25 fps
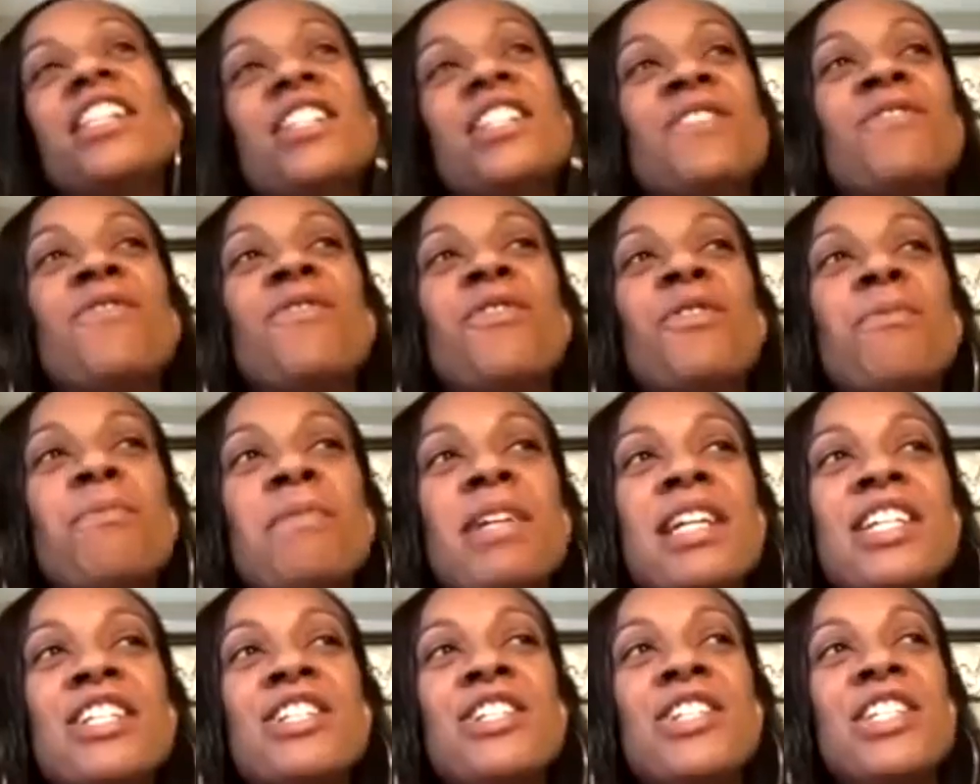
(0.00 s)
for me,
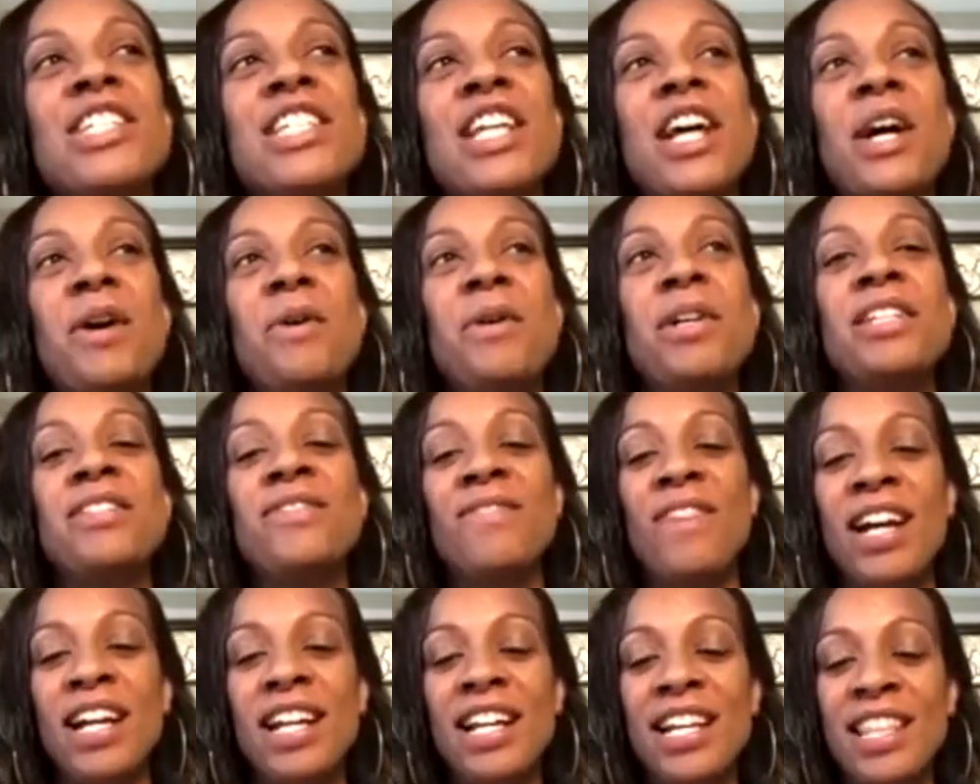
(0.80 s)
it's just always
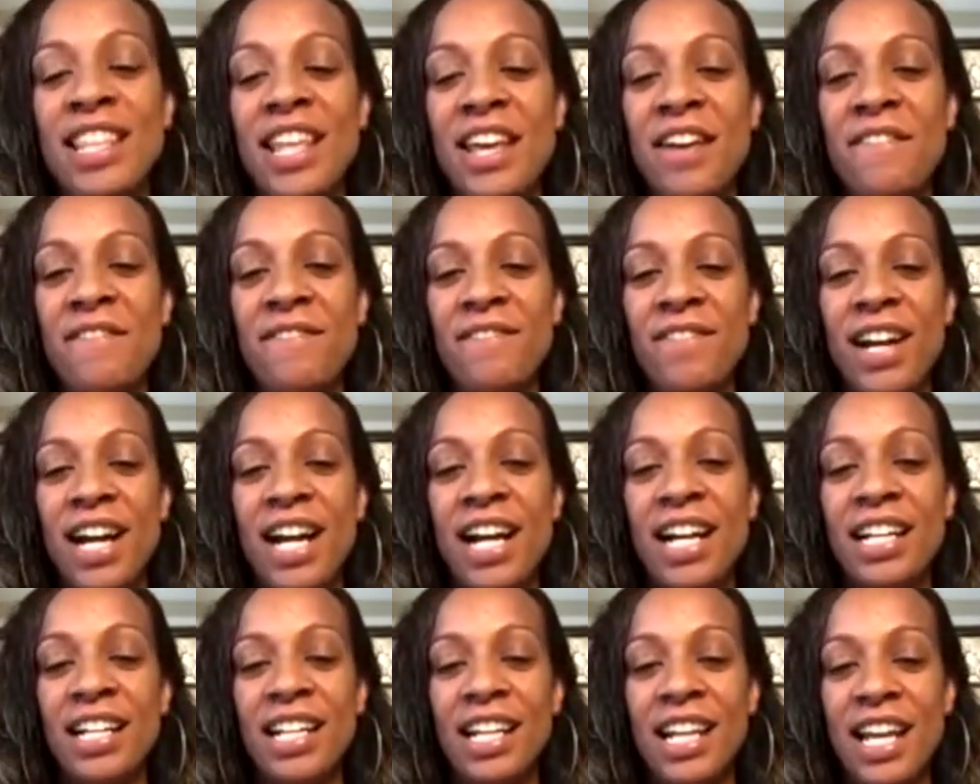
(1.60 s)
finding that
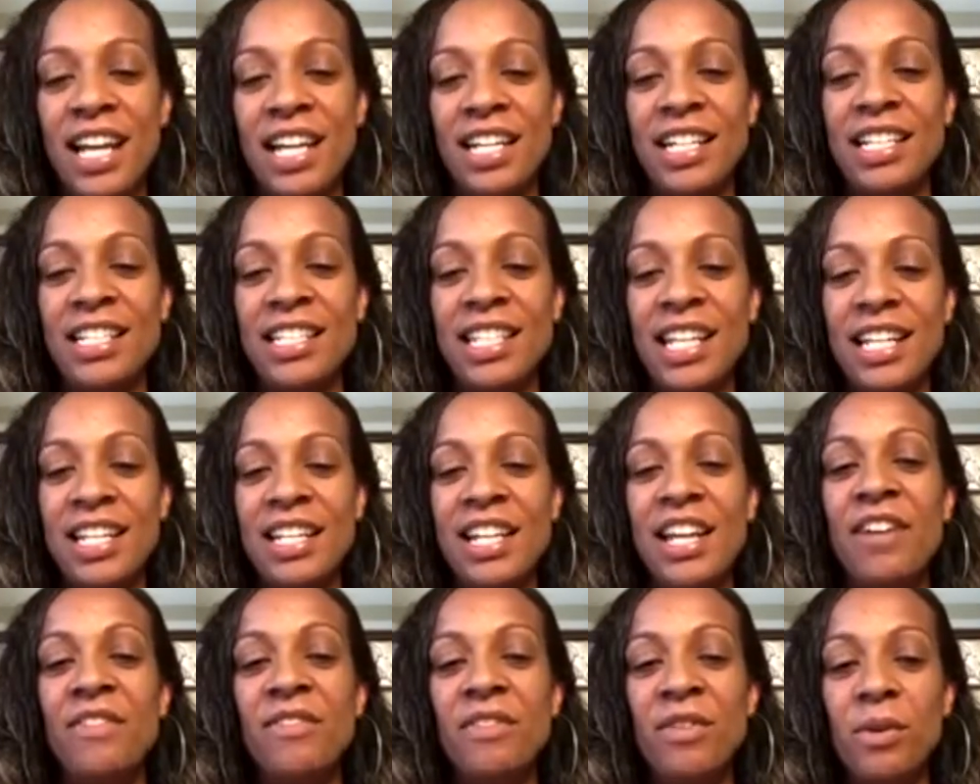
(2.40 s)
fine line because I
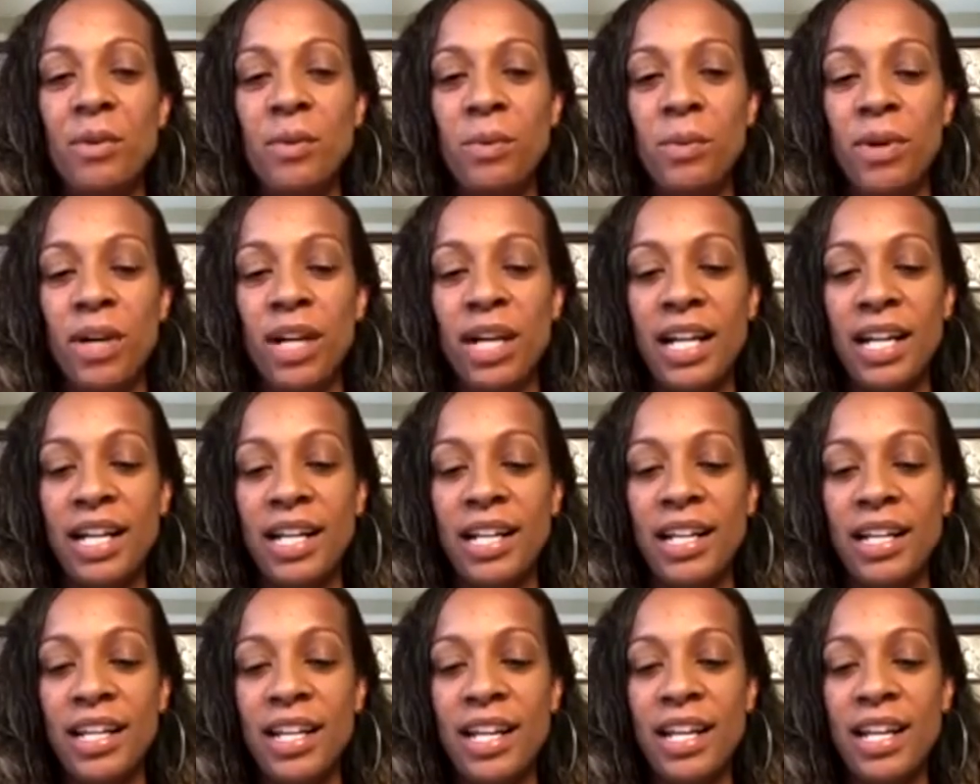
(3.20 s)
never want,
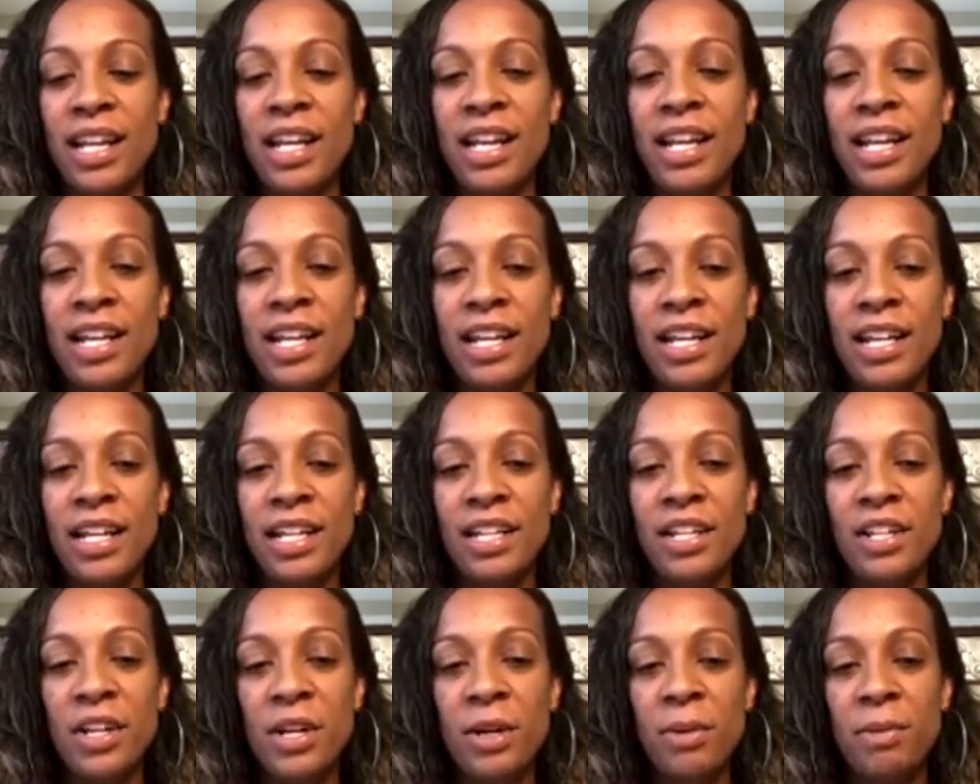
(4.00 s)
you
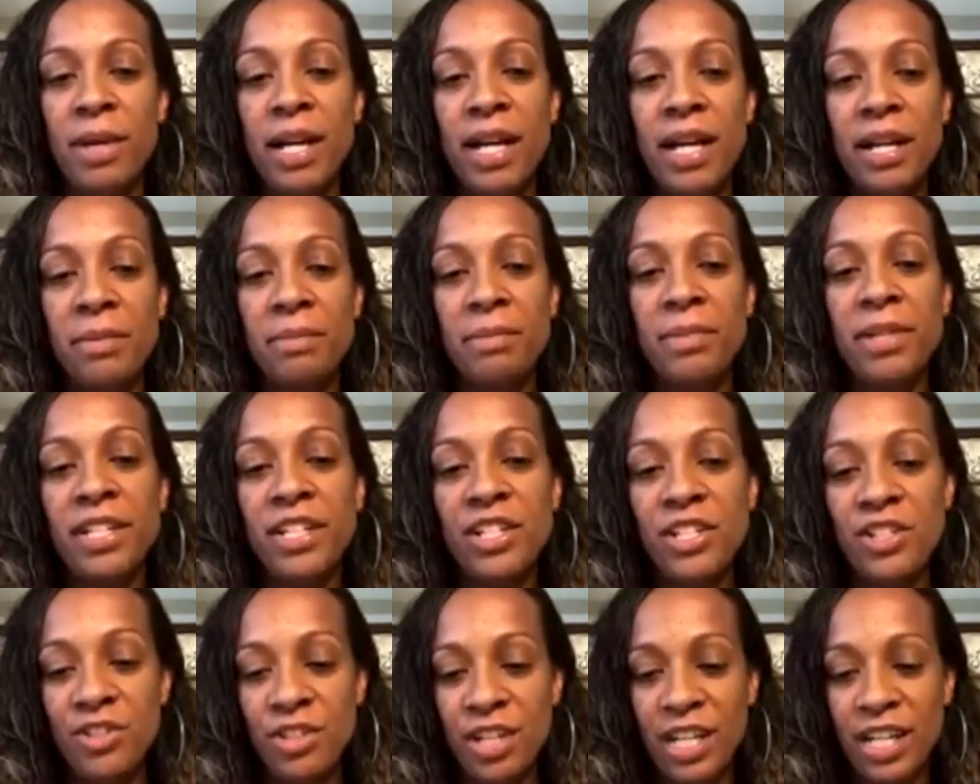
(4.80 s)
know, my
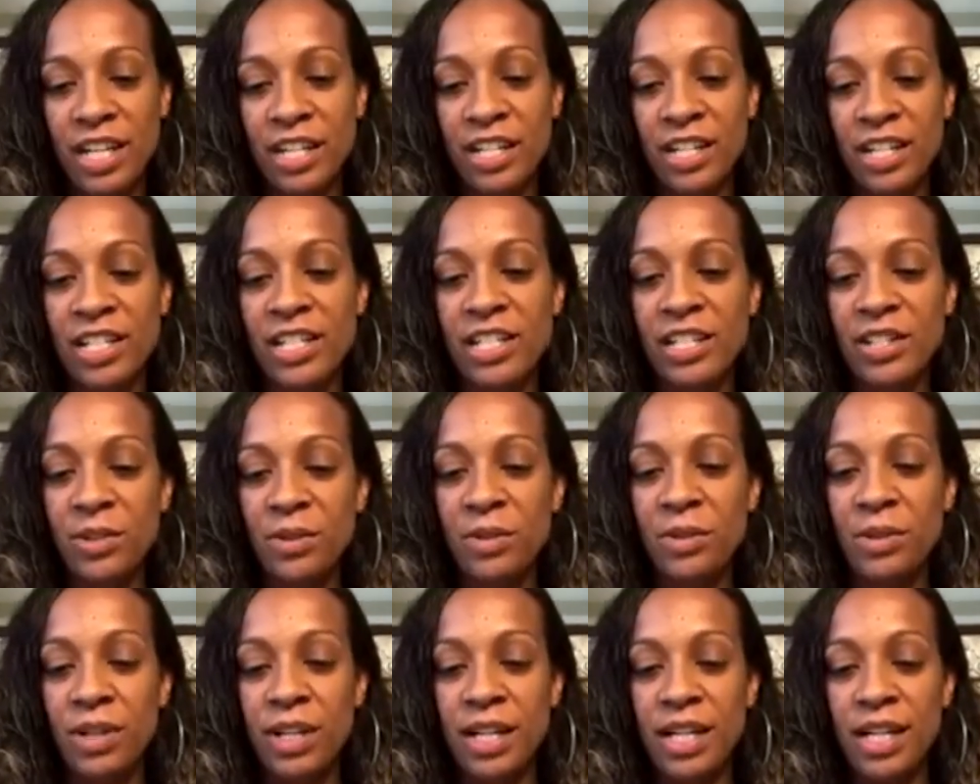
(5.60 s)
administrators
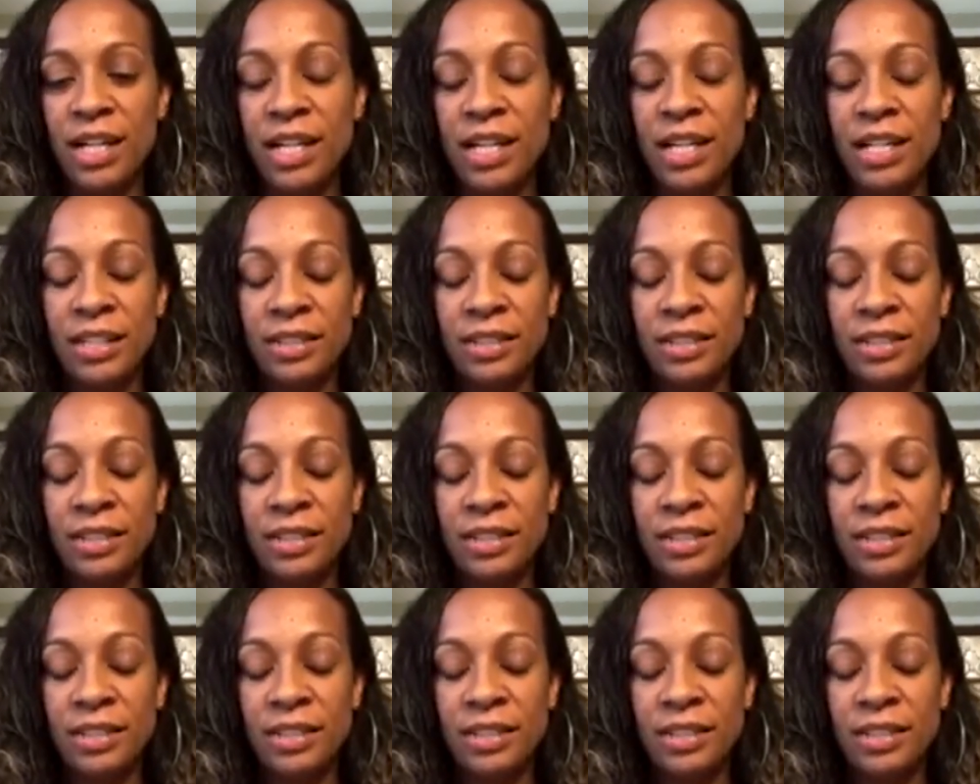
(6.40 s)
or,